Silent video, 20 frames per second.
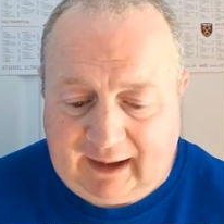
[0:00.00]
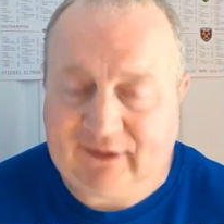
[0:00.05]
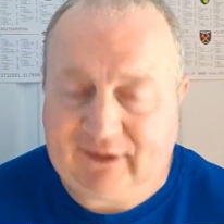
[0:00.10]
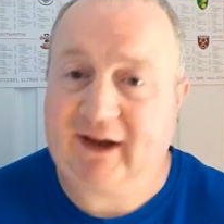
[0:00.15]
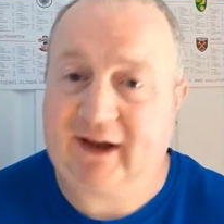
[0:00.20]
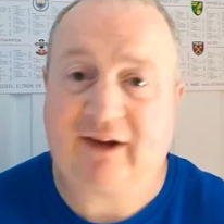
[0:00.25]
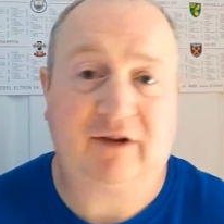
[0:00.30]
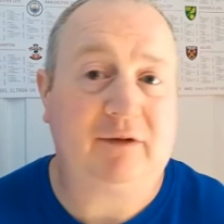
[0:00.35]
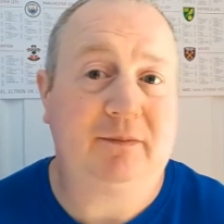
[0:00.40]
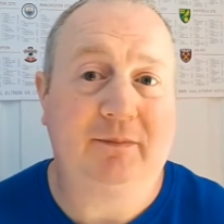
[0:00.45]

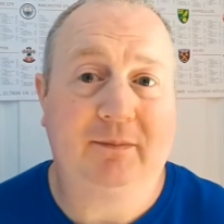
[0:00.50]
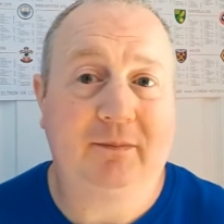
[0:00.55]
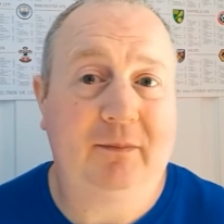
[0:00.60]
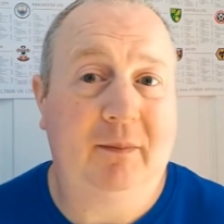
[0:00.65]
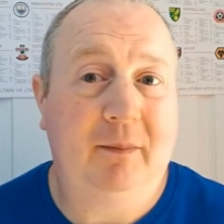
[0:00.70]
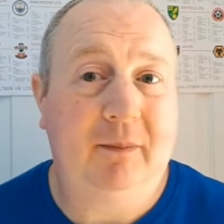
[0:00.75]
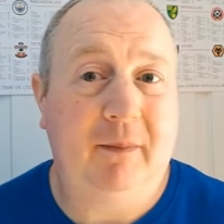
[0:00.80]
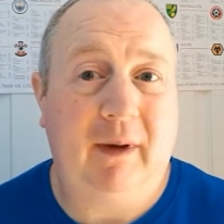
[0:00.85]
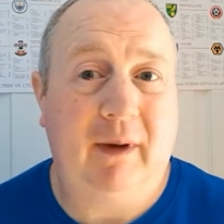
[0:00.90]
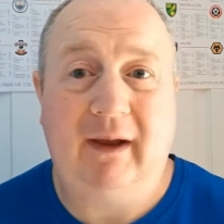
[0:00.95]
it's, I'm
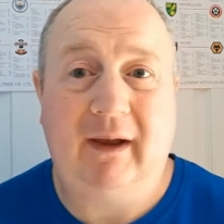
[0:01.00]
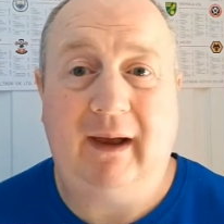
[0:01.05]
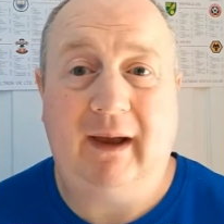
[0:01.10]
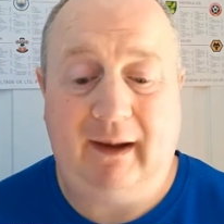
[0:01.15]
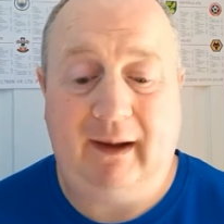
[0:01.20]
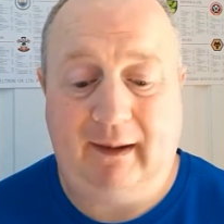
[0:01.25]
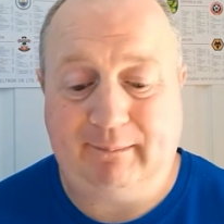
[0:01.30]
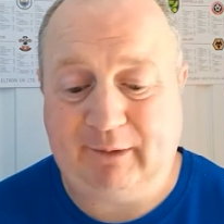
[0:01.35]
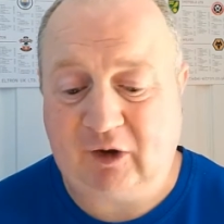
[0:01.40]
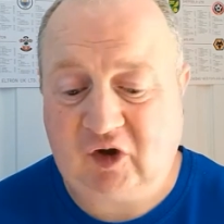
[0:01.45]

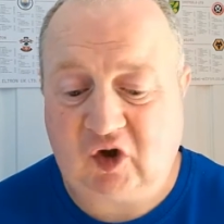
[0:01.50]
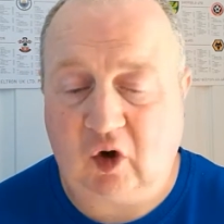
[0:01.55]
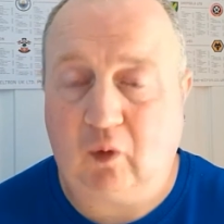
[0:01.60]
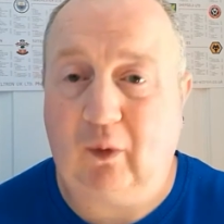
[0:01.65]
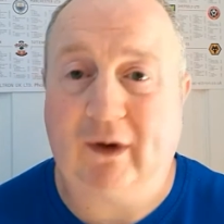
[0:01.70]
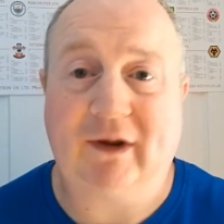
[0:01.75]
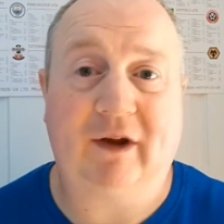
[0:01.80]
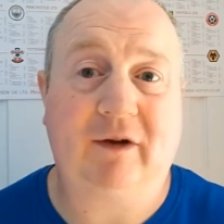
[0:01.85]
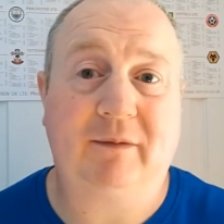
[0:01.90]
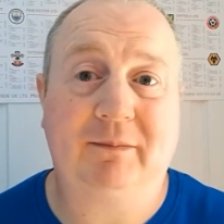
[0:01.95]
not sure
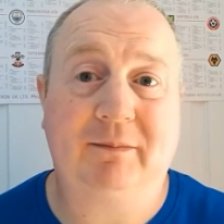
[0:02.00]
what